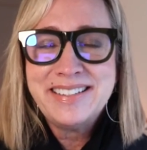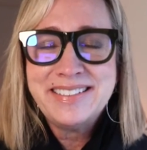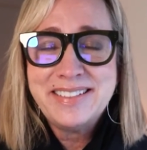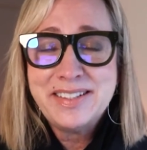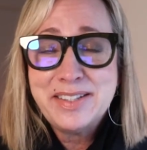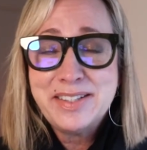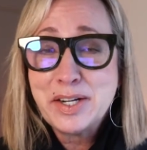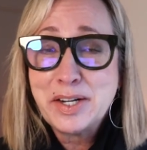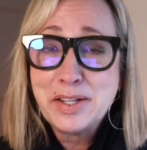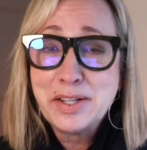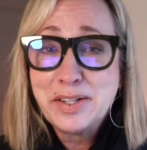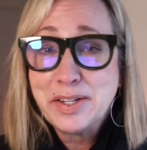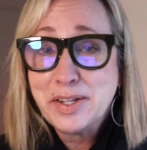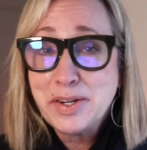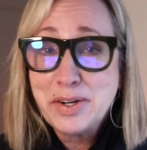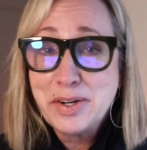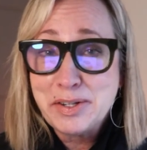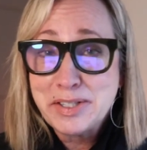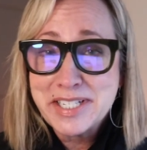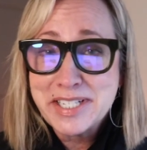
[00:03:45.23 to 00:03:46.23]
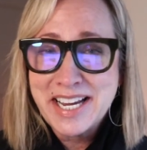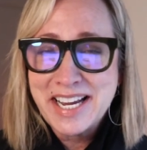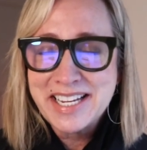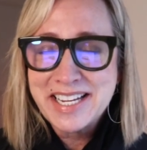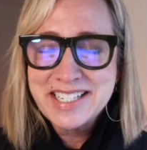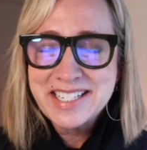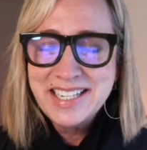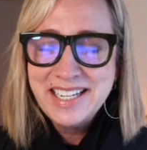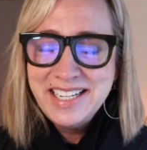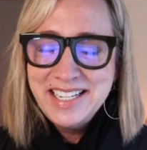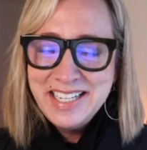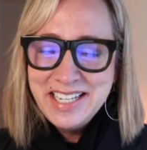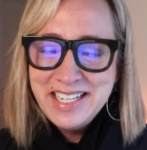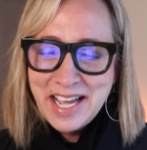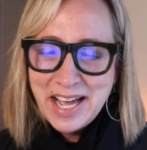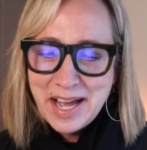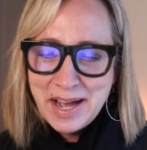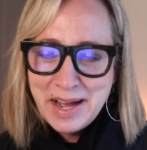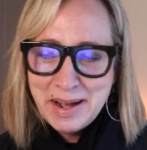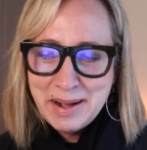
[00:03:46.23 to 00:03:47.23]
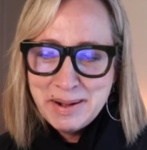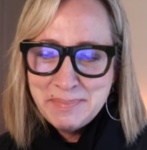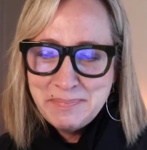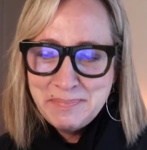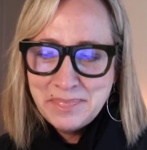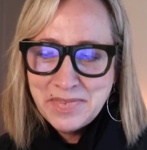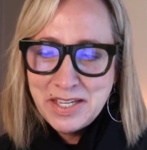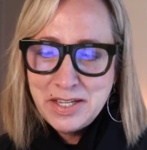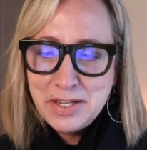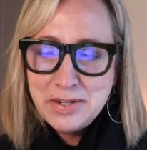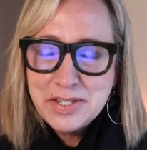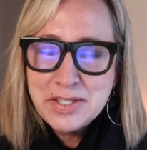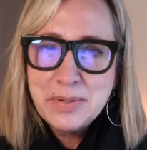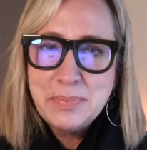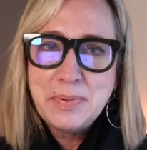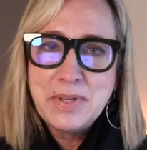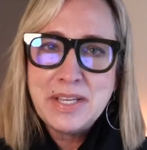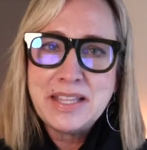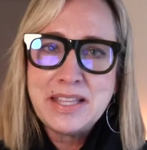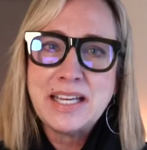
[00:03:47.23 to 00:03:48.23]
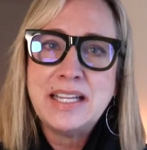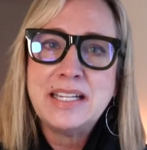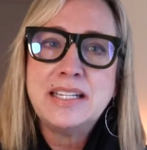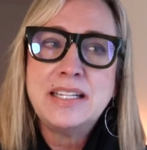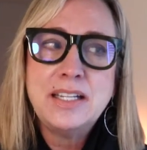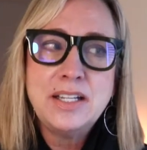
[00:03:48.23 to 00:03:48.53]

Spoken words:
the good old days. It used to be that,